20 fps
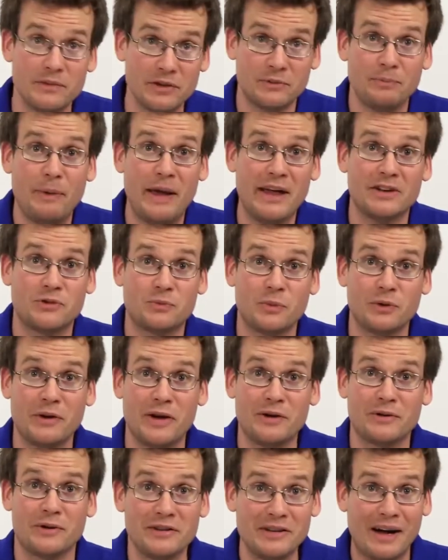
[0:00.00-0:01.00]
The Spanish would
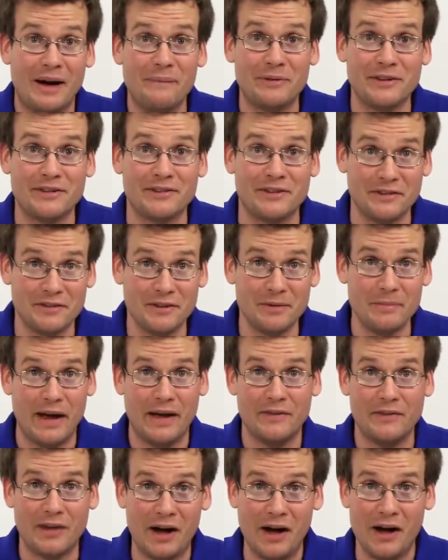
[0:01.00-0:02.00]
later adopt this system
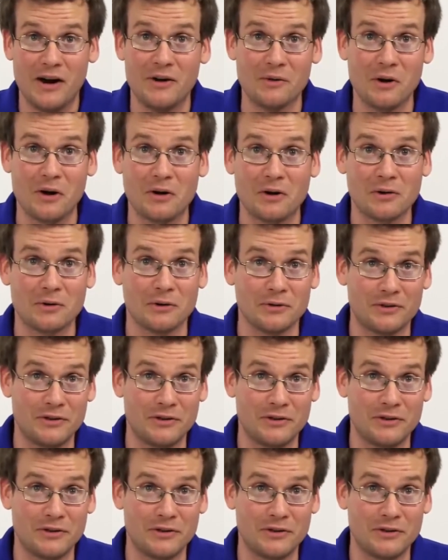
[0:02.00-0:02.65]
and the hierarchical